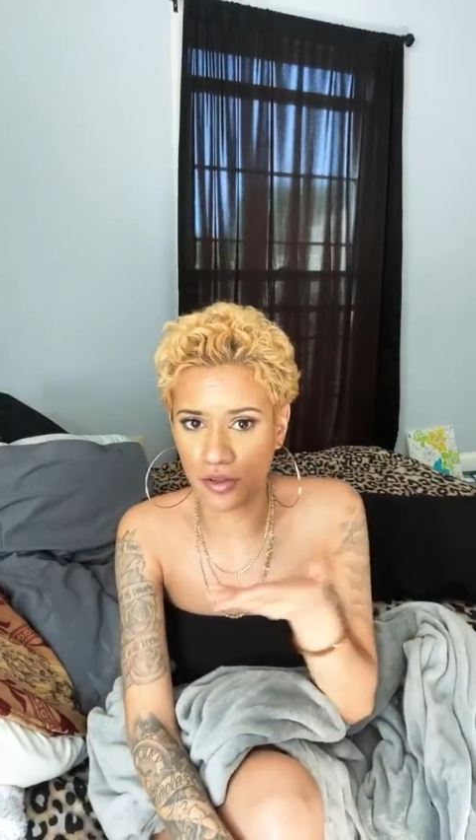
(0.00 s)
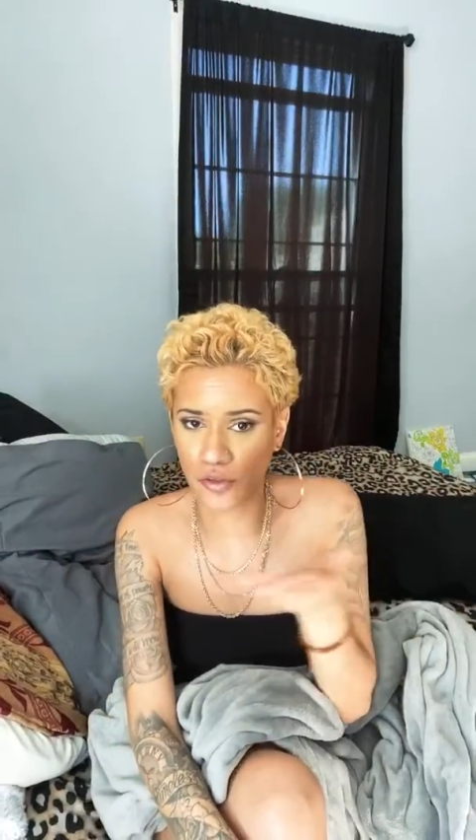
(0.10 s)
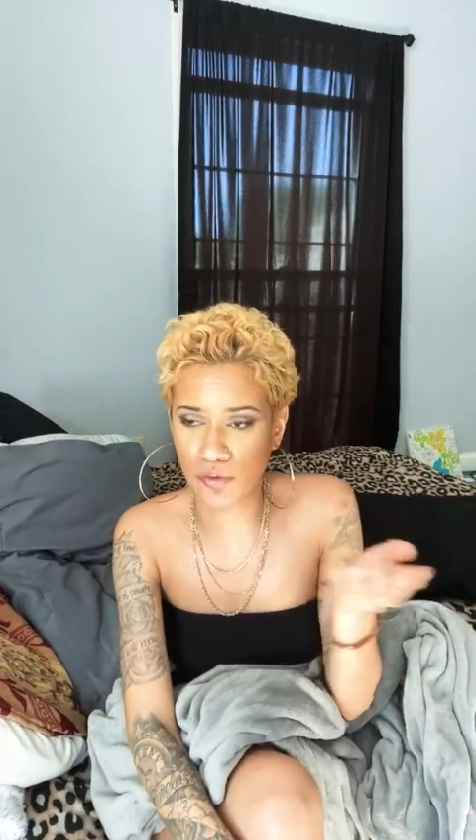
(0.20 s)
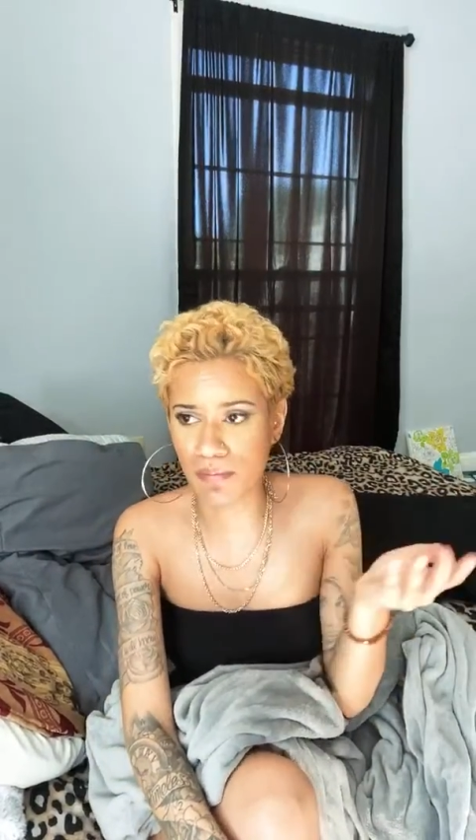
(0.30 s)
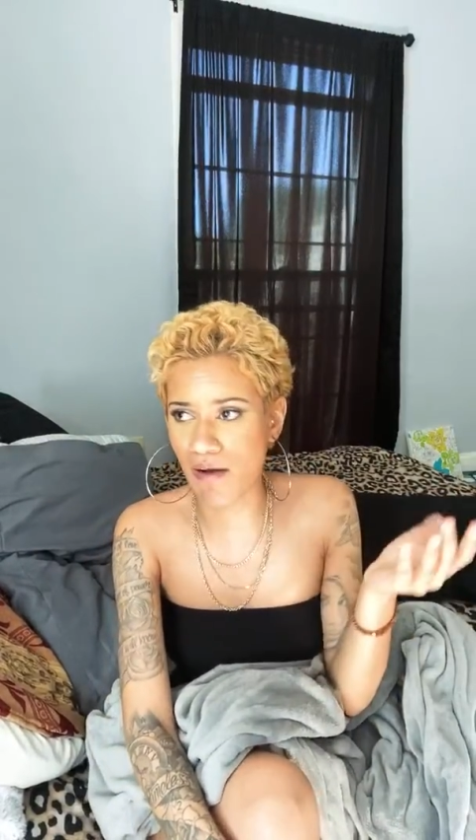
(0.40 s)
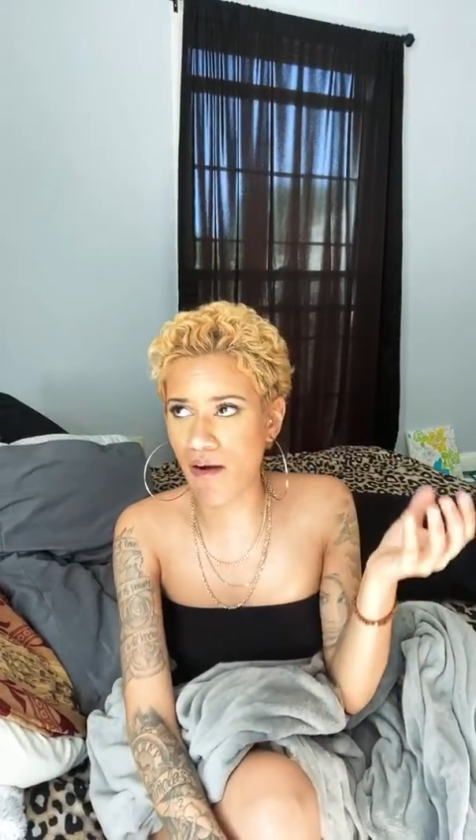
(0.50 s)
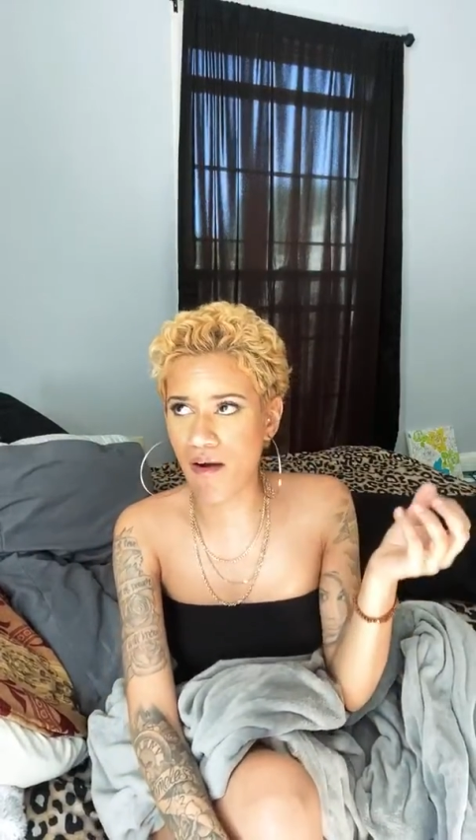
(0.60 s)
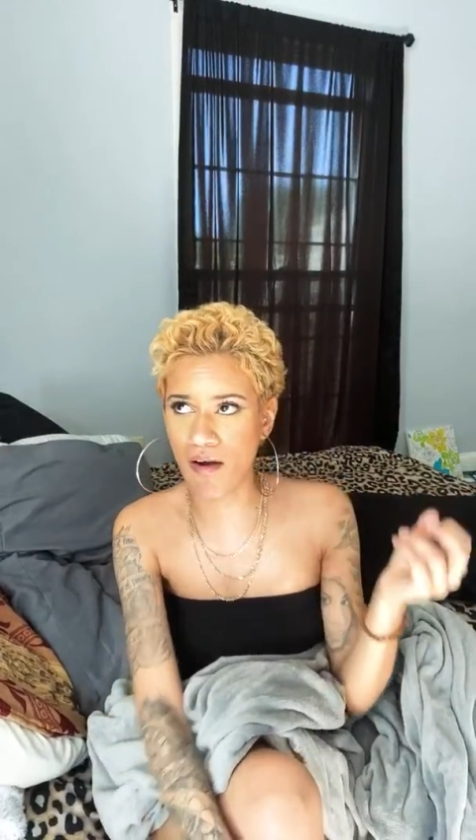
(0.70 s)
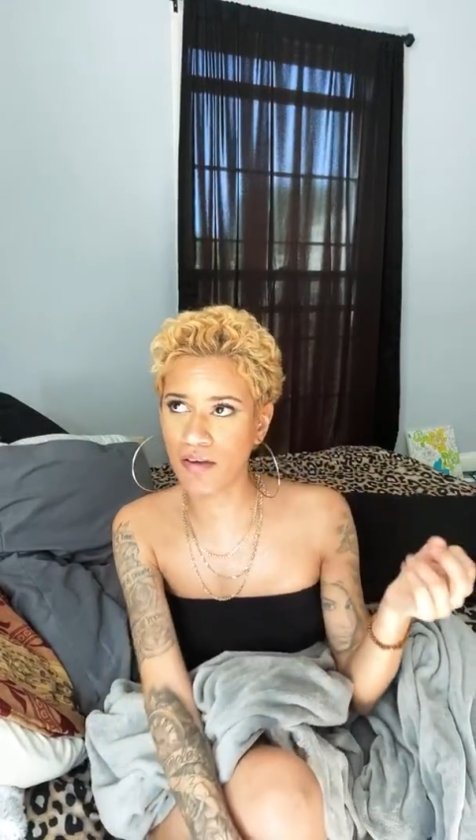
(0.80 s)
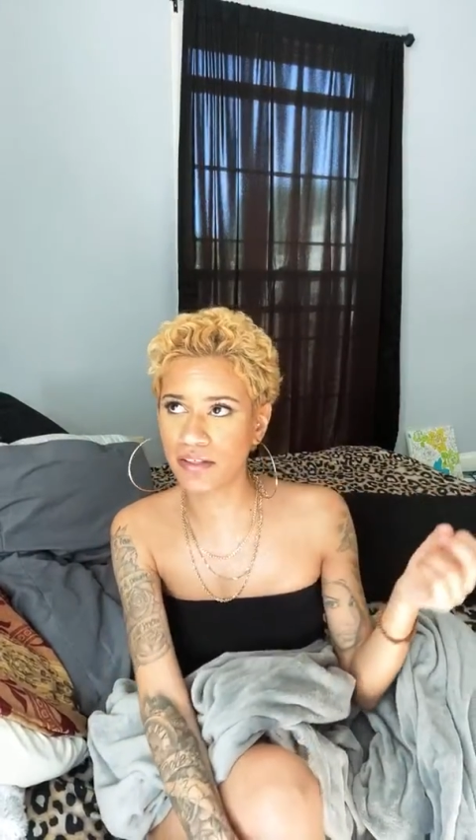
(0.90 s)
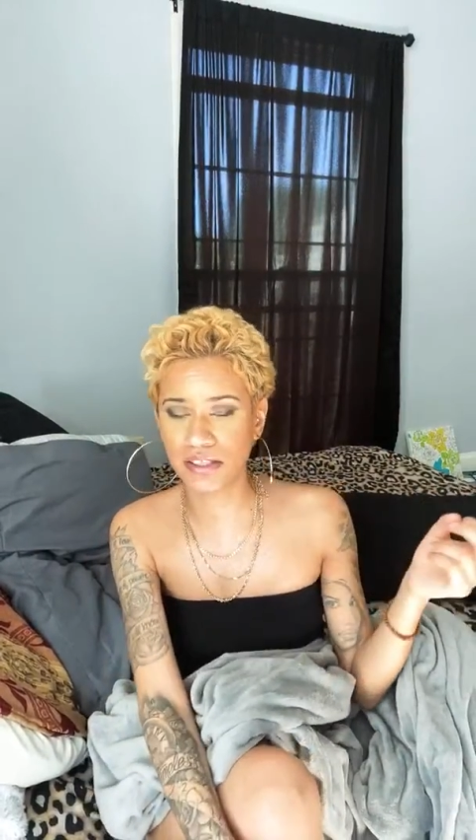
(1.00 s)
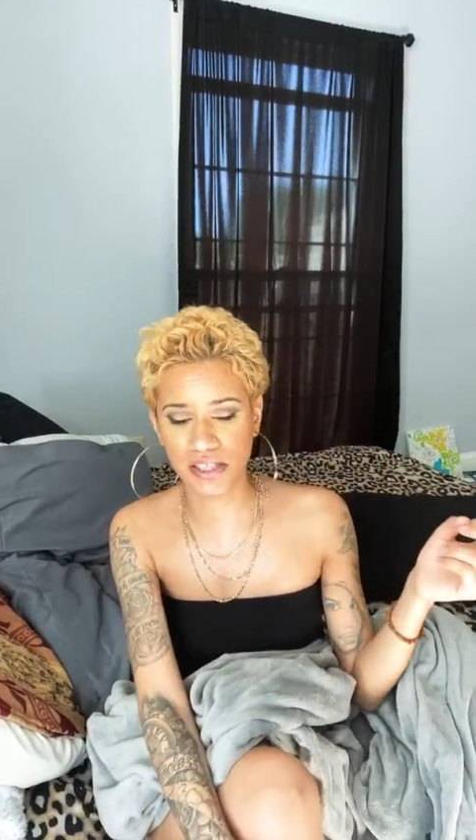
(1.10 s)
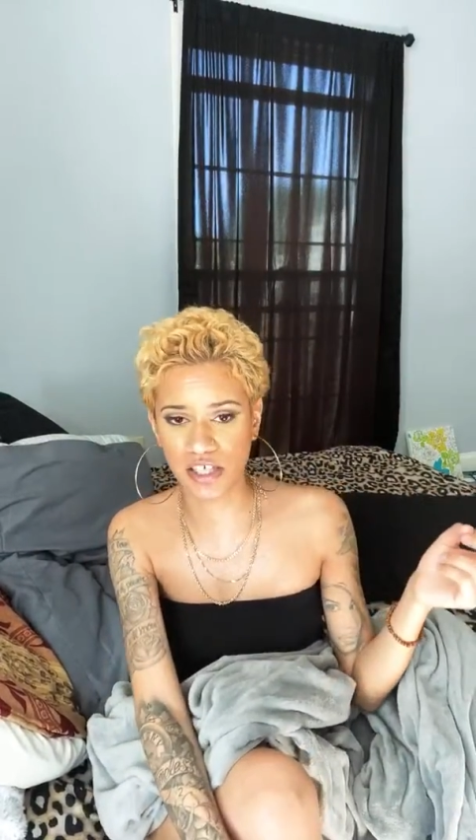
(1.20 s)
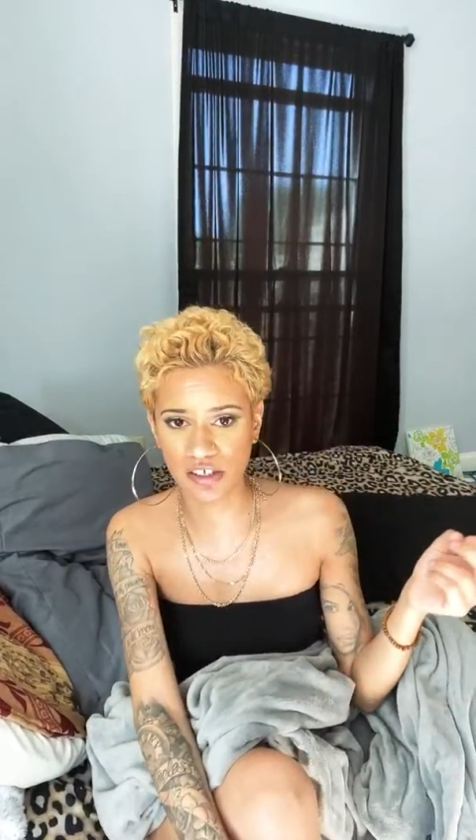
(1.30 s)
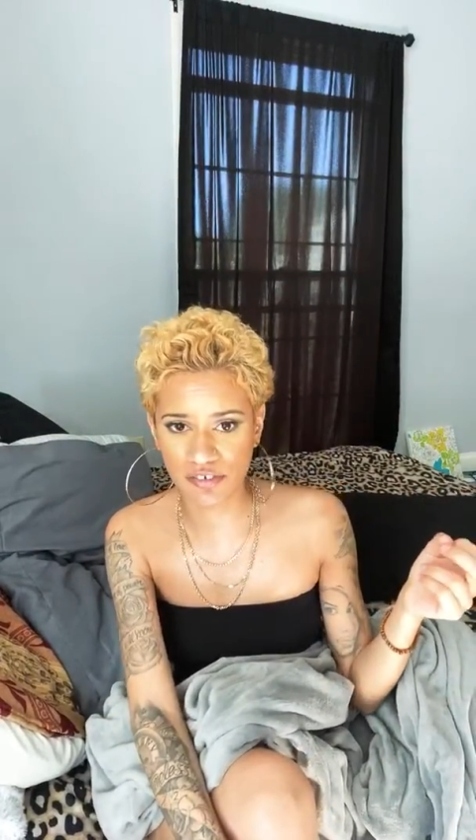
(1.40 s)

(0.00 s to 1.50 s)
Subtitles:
knew about all this stuff,